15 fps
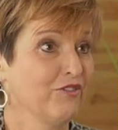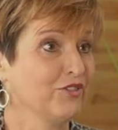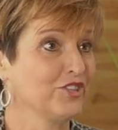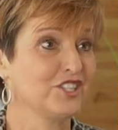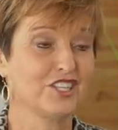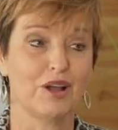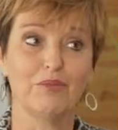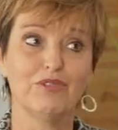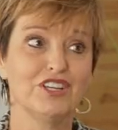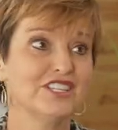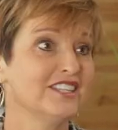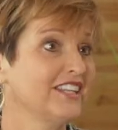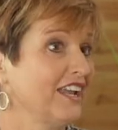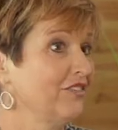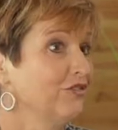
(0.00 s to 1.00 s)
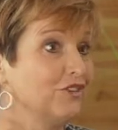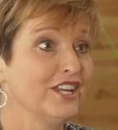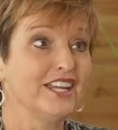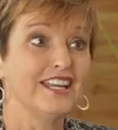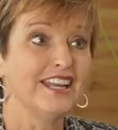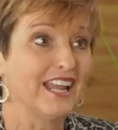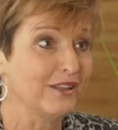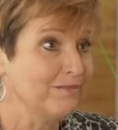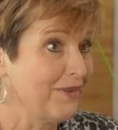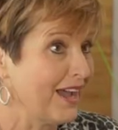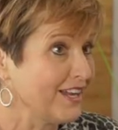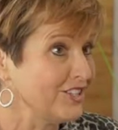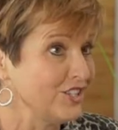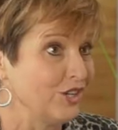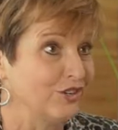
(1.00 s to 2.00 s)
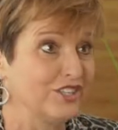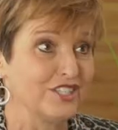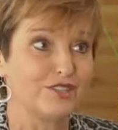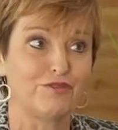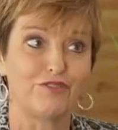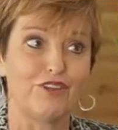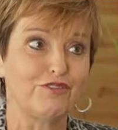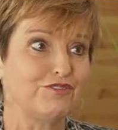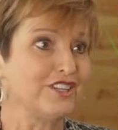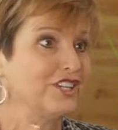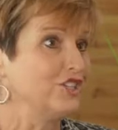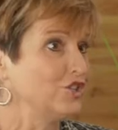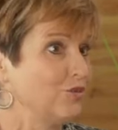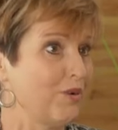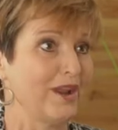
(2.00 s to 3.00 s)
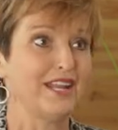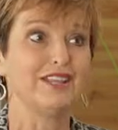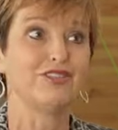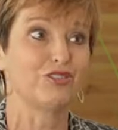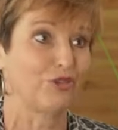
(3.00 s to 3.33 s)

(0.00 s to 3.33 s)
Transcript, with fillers: For some reason, they reconnect back to you this 15, 20,